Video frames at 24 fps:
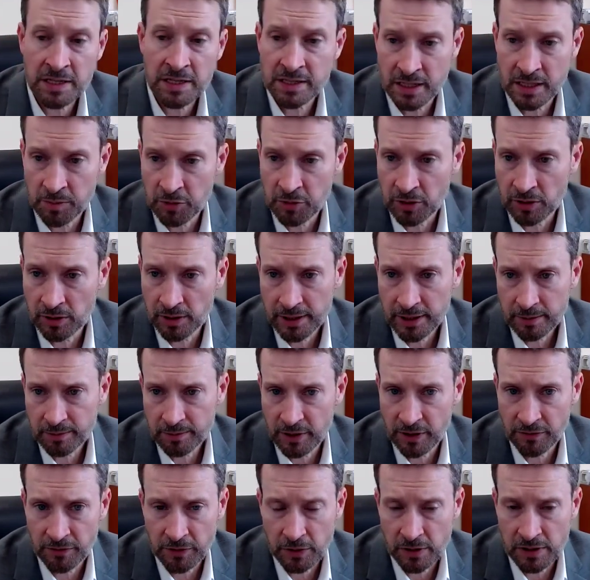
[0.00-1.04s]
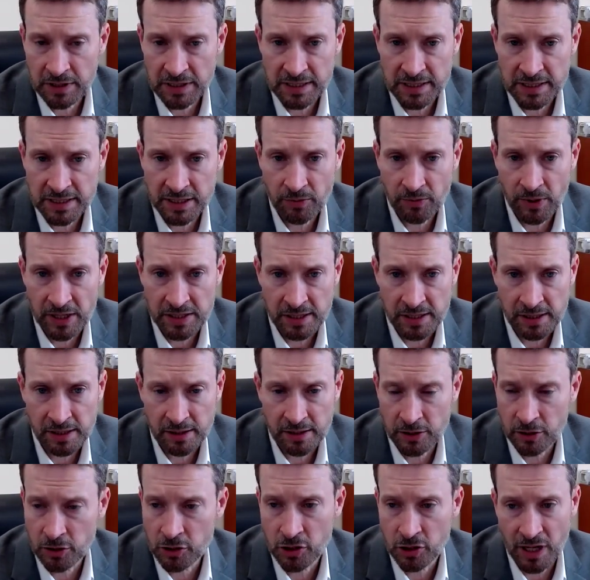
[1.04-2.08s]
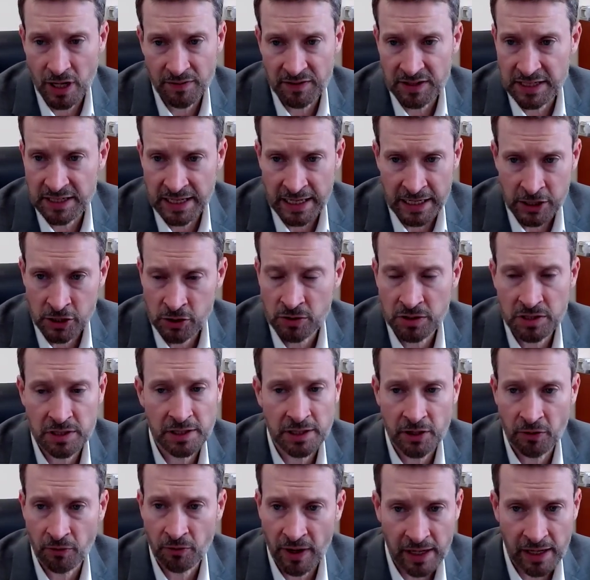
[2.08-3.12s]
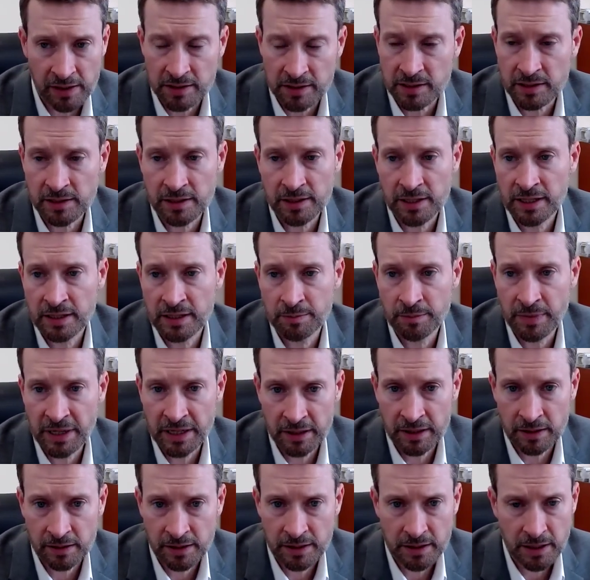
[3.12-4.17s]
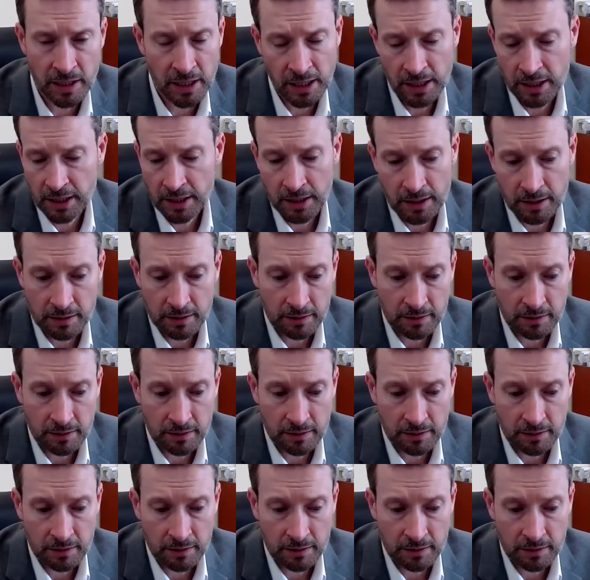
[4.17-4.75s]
And similarly, if you're a DC resident and you're driving dangerously and recklessly in Maryland,